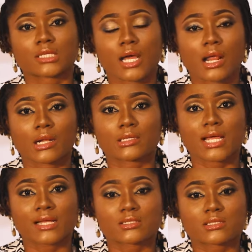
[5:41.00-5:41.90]
and
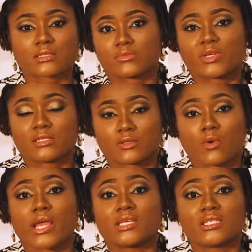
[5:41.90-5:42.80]
that made it
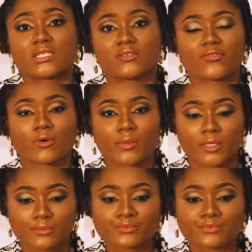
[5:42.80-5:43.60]
quite easy for me.